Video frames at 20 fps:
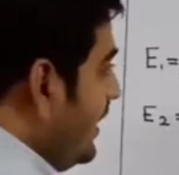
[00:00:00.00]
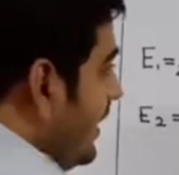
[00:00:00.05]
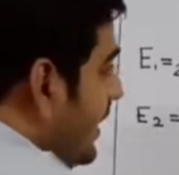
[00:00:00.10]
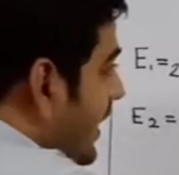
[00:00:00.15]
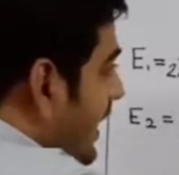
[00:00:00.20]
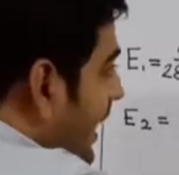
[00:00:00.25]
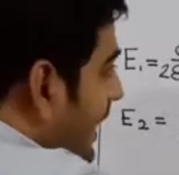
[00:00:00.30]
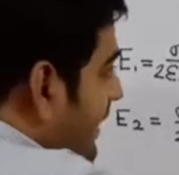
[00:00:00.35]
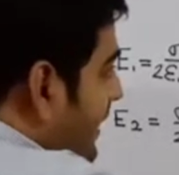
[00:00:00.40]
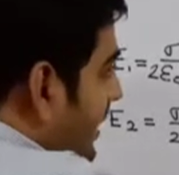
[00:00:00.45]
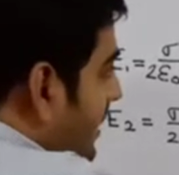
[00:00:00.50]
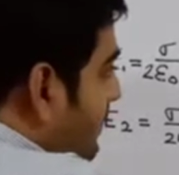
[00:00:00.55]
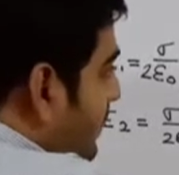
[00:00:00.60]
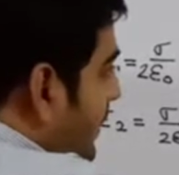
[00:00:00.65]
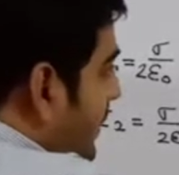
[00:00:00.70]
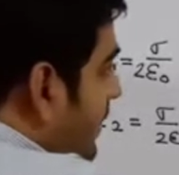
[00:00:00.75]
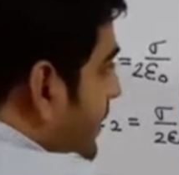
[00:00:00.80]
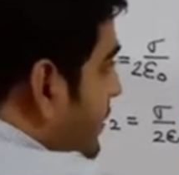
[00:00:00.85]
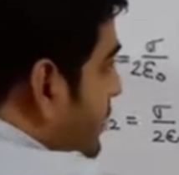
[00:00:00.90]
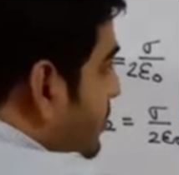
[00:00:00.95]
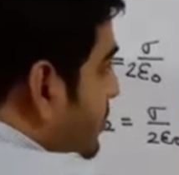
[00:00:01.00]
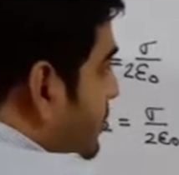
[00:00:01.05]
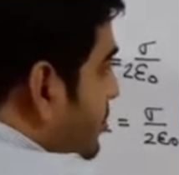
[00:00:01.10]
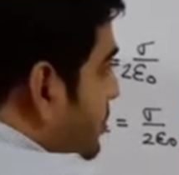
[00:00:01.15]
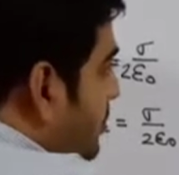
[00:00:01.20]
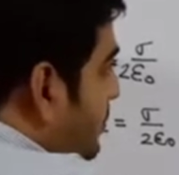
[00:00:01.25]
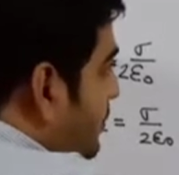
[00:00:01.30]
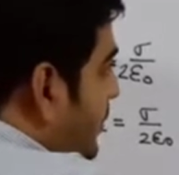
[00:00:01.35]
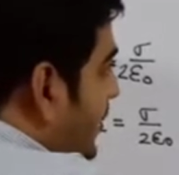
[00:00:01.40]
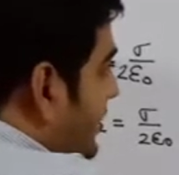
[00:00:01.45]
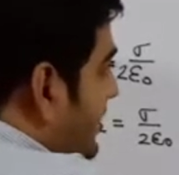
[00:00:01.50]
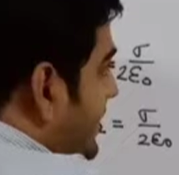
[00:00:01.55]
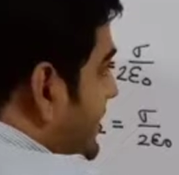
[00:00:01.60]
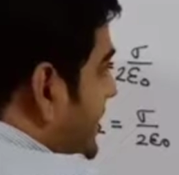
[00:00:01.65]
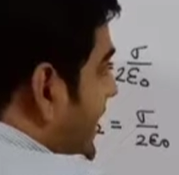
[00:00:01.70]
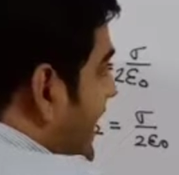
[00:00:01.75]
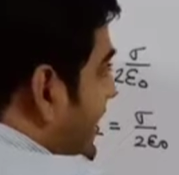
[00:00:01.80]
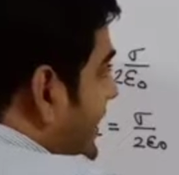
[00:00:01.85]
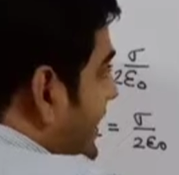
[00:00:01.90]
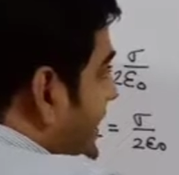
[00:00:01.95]
Electric field due to first
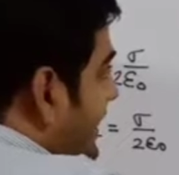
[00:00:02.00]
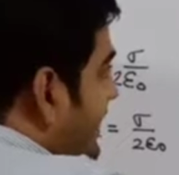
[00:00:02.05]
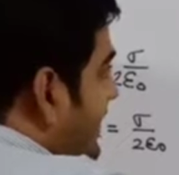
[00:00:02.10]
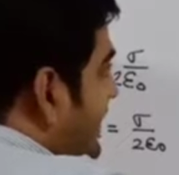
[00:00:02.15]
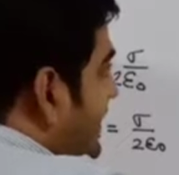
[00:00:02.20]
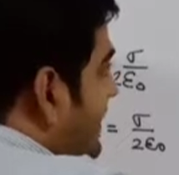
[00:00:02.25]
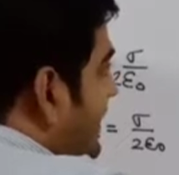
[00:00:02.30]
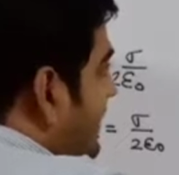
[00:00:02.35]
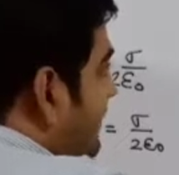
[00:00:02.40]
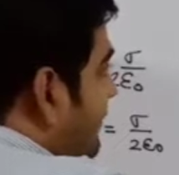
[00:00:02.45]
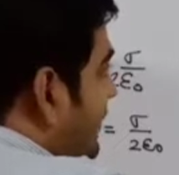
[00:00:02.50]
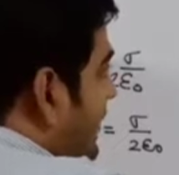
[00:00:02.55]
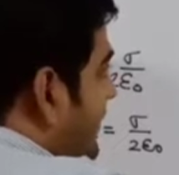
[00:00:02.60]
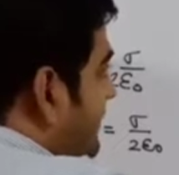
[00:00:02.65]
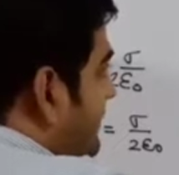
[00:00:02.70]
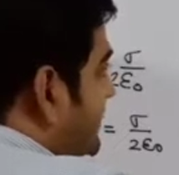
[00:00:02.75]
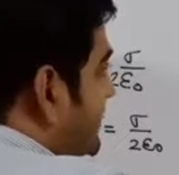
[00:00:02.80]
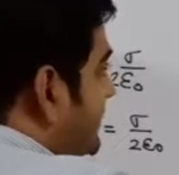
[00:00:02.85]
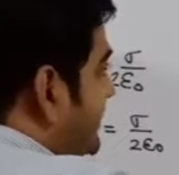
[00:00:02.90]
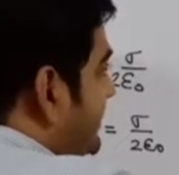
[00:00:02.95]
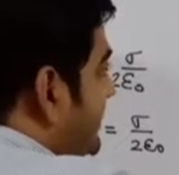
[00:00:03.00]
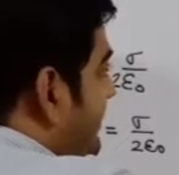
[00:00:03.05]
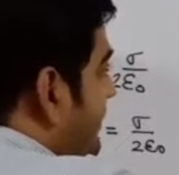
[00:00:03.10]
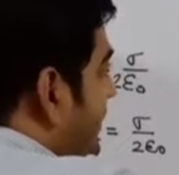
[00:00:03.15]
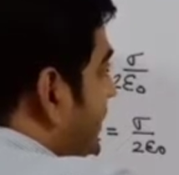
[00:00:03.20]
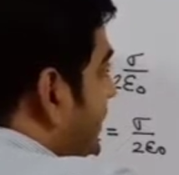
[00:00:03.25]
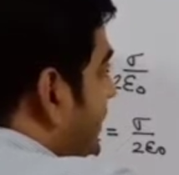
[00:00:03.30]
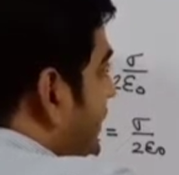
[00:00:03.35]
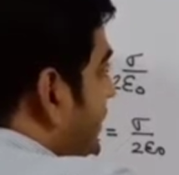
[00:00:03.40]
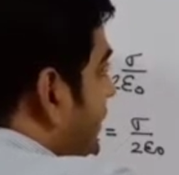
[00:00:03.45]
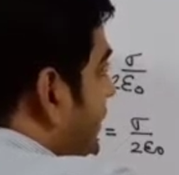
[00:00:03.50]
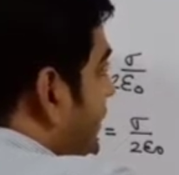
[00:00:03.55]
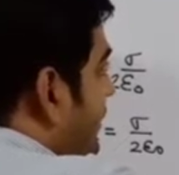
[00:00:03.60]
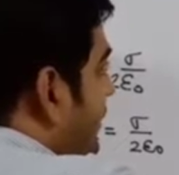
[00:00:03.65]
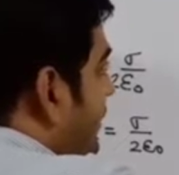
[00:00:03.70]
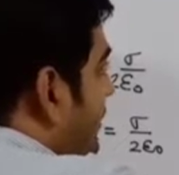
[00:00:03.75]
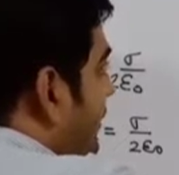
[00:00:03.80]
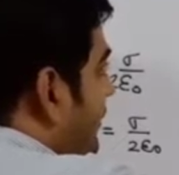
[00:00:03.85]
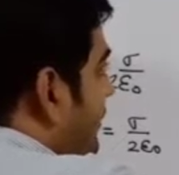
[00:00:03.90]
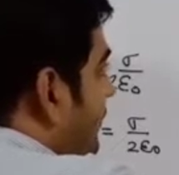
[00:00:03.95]
charge in region
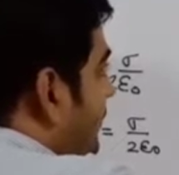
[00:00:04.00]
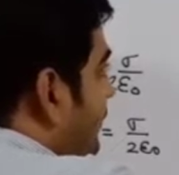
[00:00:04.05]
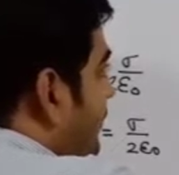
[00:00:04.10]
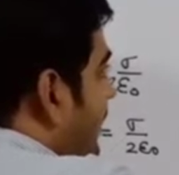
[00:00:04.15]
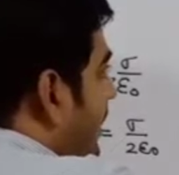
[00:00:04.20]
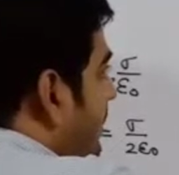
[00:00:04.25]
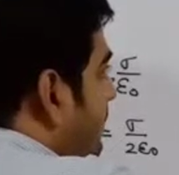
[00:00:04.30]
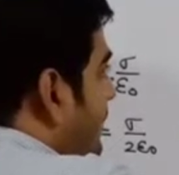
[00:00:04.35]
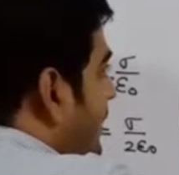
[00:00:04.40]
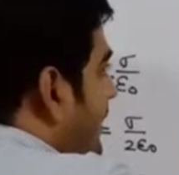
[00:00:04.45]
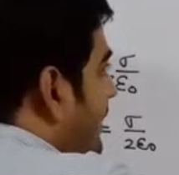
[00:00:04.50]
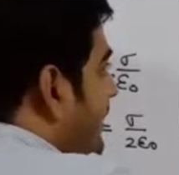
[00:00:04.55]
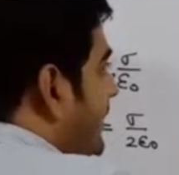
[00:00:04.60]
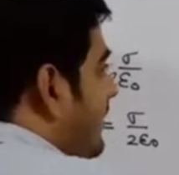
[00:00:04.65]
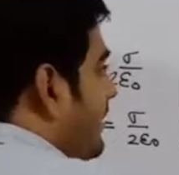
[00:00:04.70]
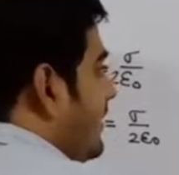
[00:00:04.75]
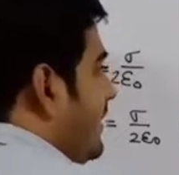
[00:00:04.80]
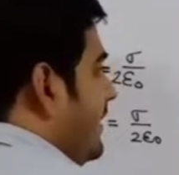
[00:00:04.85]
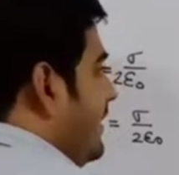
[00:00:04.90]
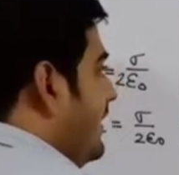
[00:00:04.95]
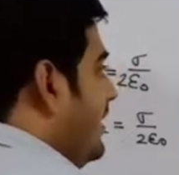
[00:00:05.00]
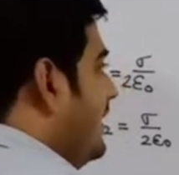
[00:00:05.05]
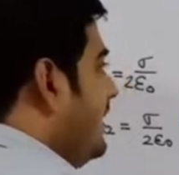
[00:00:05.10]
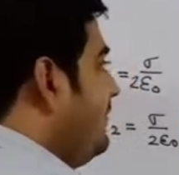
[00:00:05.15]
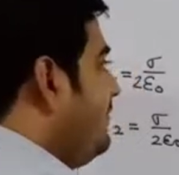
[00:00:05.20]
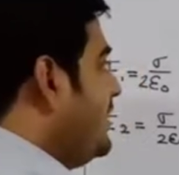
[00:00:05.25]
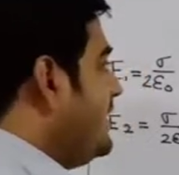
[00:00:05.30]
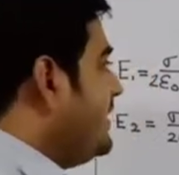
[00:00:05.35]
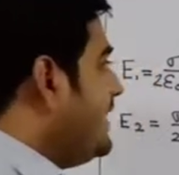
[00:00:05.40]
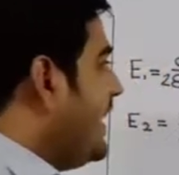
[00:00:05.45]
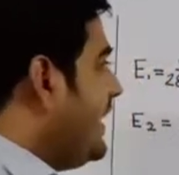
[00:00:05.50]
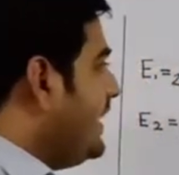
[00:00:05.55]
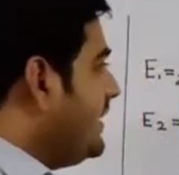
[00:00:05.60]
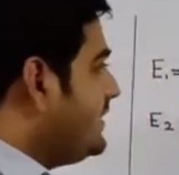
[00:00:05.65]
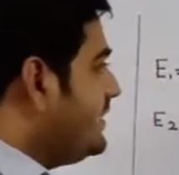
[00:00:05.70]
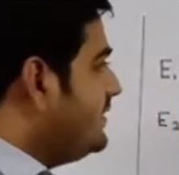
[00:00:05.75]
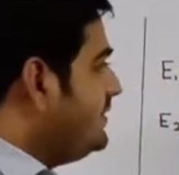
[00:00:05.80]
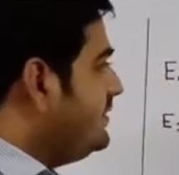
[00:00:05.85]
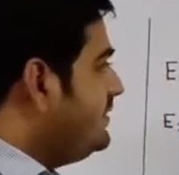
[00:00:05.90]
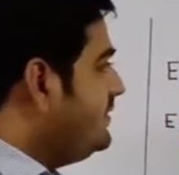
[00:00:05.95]
1 will be in which
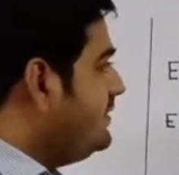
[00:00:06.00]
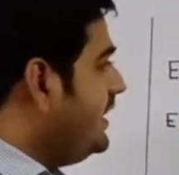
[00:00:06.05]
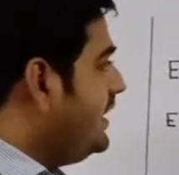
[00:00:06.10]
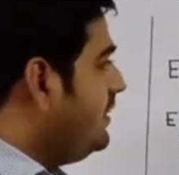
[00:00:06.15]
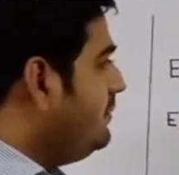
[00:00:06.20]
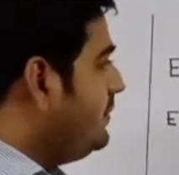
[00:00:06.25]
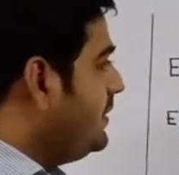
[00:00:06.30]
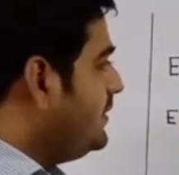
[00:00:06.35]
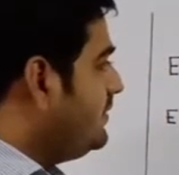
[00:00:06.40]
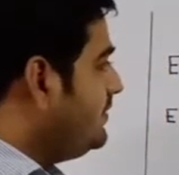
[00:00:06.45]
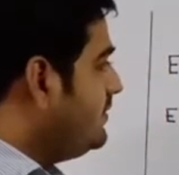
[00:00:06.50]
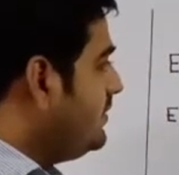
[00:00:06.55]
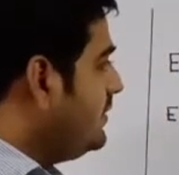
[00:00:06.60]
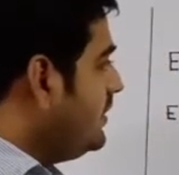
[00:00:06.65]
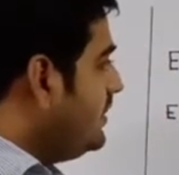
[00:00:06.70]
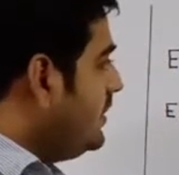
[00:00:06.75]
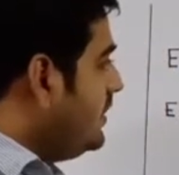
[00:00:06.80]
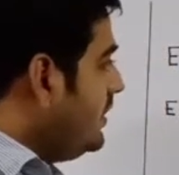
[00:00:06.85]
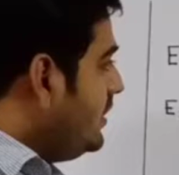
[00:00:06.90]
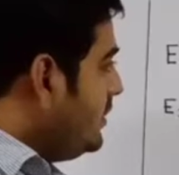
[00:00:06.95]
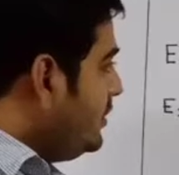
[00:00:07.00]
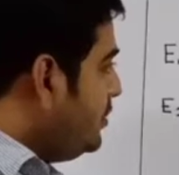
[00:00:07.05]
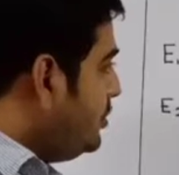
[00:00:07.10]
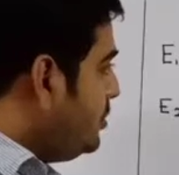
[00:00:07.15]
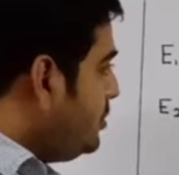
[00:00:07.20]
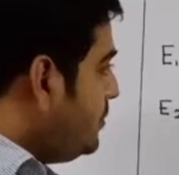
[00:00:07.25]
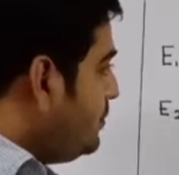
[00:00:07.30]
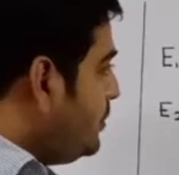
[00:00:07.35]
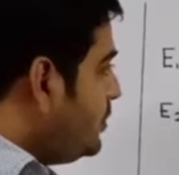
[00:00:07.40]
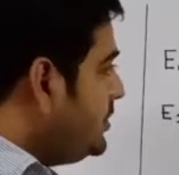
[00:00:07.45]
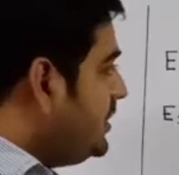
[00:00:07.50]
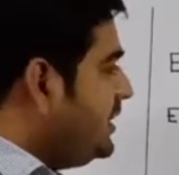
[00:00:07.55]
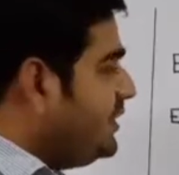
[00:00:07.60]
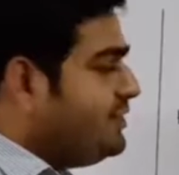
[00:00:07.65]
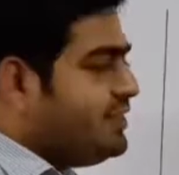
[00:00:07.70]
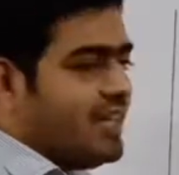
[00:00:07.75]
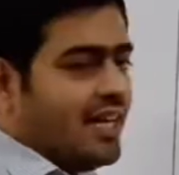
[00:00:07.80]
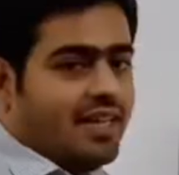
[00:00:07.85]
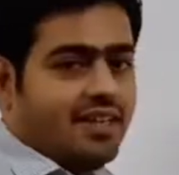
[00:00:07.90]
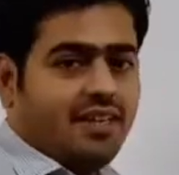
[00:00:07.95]
direction? Tell me. Due to
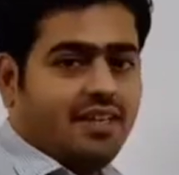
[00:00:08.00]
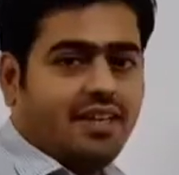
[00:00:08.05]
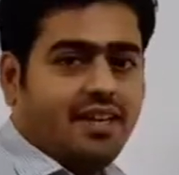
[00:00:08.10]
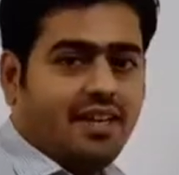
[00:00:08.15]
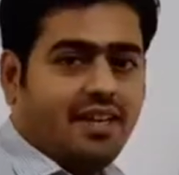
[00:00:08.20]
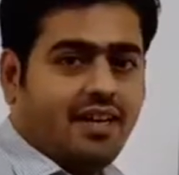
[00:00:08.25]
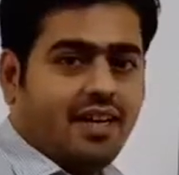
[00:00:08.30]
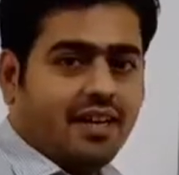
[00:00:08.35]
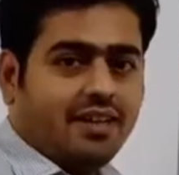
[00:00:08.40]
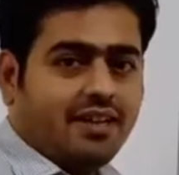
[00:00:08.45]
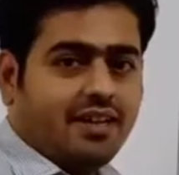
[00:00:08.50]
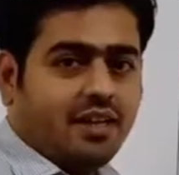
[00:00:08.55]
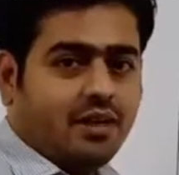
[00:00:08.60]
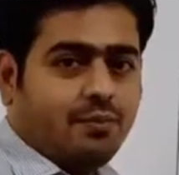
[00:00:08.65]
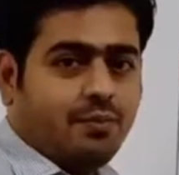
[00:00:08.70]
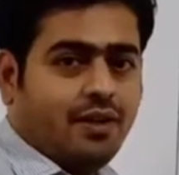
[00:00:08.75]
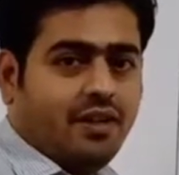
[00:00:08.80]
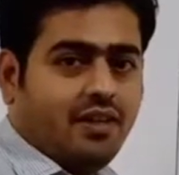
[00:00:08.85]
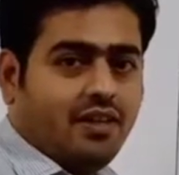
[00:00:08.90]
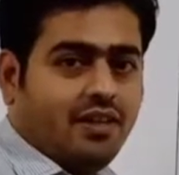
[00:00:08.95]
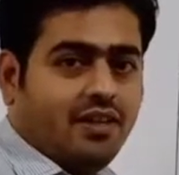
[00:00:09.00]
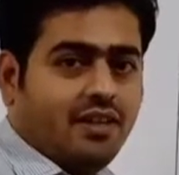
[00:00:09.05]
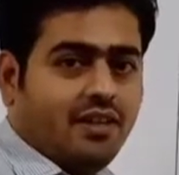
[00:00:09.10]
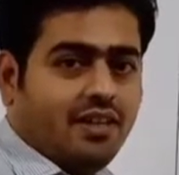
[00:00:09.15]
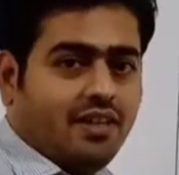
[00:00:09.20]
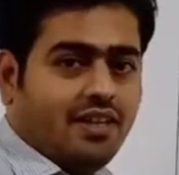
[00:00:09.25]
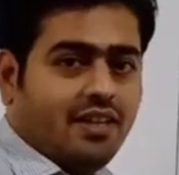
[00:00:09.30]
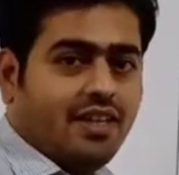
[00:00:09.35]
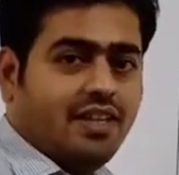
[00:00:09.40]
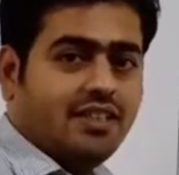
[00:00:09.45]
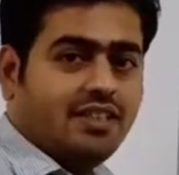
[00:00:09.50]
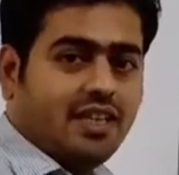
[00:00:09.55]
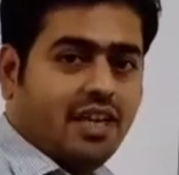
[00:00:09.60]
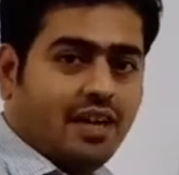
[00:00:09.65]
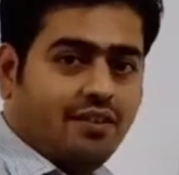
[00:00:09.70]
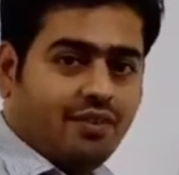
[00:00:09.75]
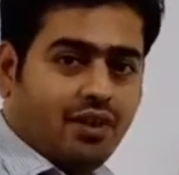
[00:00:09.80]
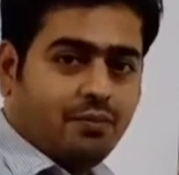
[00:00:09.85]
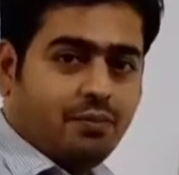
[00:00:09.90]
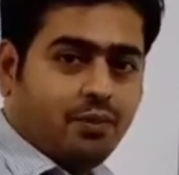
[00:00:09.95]
positive charge, electric field is
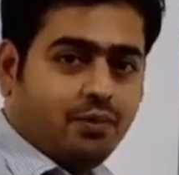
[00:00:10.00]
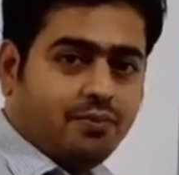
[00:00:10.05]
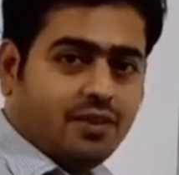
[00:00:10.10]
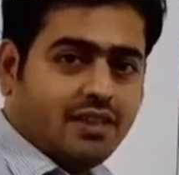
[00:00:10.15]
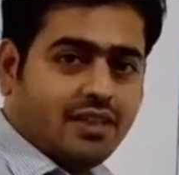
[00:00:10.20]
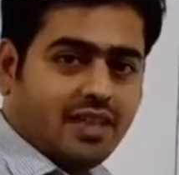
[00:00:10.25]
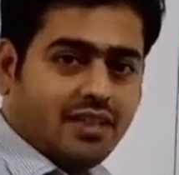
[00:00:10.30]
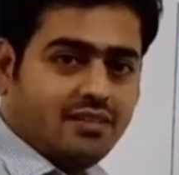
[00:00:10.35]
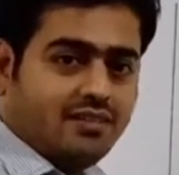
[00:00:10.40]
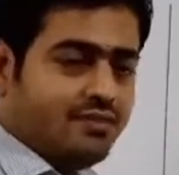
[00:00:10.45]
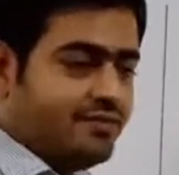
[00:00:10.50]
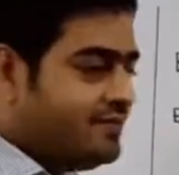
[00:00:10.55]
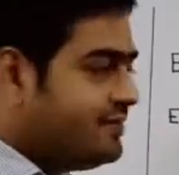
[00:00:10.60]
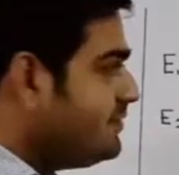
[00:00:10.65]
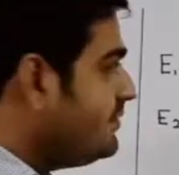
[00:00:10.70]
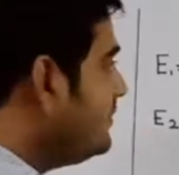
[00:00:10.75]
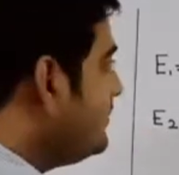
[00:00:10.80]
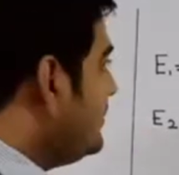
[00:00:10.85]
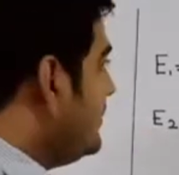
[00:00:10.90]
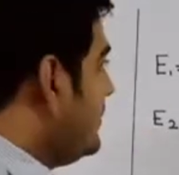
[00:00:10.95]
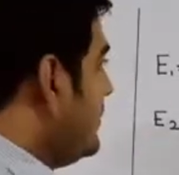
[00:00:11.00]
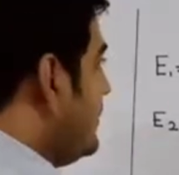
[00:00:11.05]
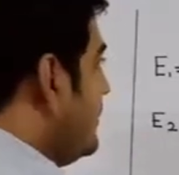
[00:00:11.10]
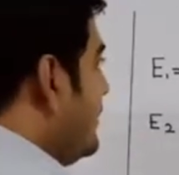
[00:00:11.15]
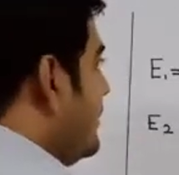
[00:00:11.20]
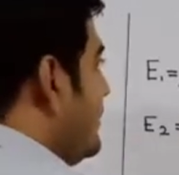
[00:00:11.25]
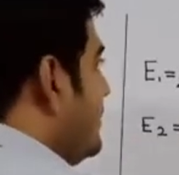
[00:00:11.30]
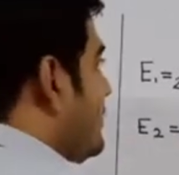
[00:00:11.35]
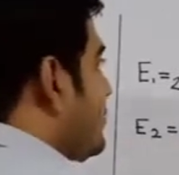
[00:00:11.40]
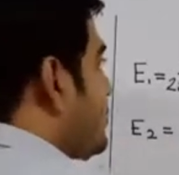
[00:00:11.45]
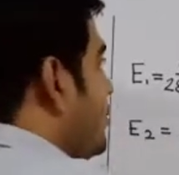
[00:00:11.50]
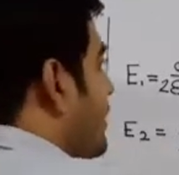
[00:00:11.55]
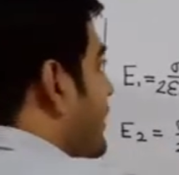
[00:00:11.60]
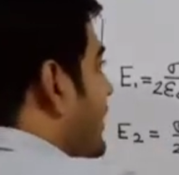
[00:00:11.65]
away from the charge. So